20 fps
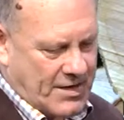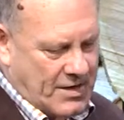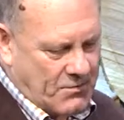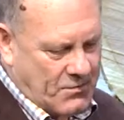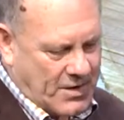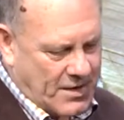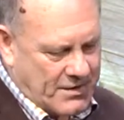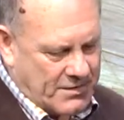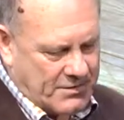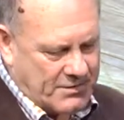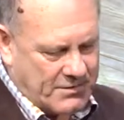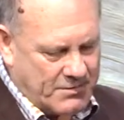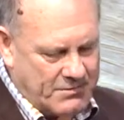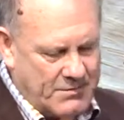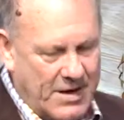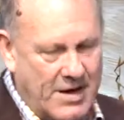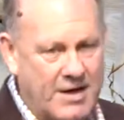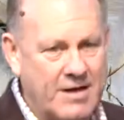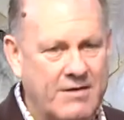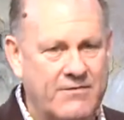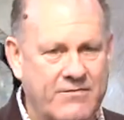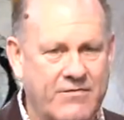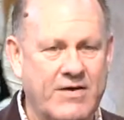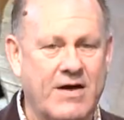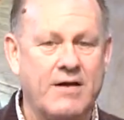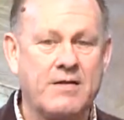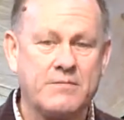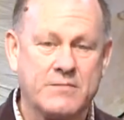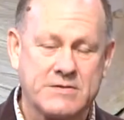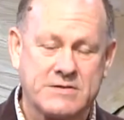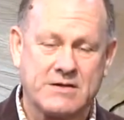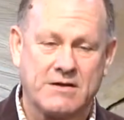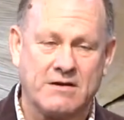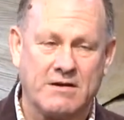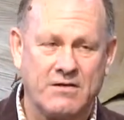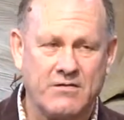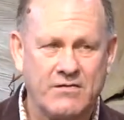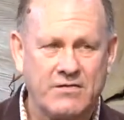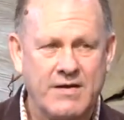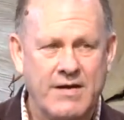anyone who may have found
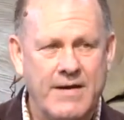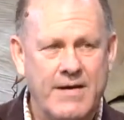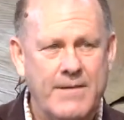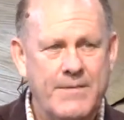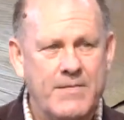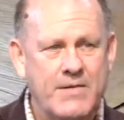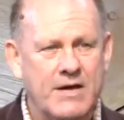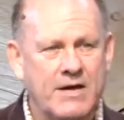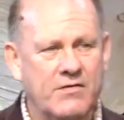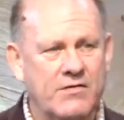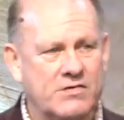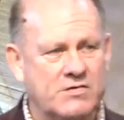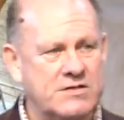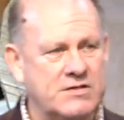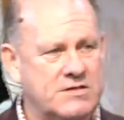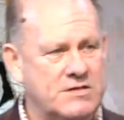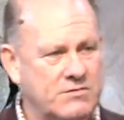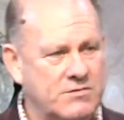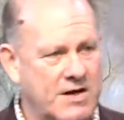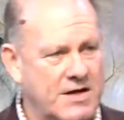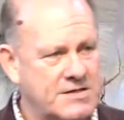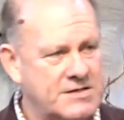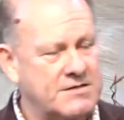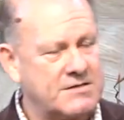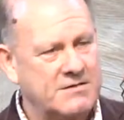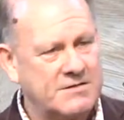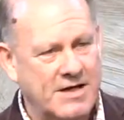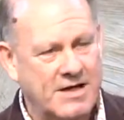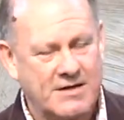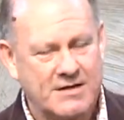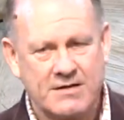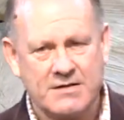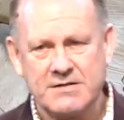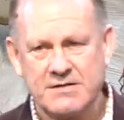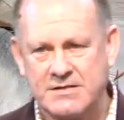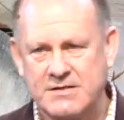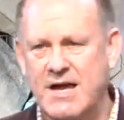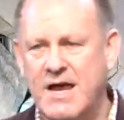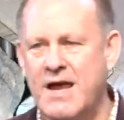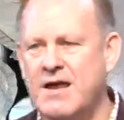themselves in the situation that
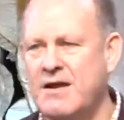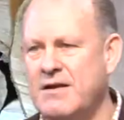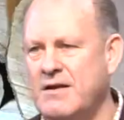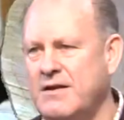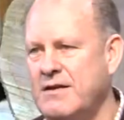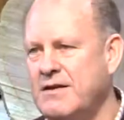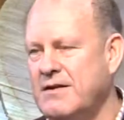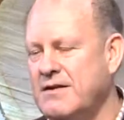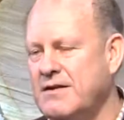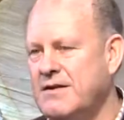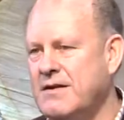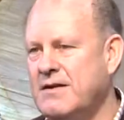Jan did,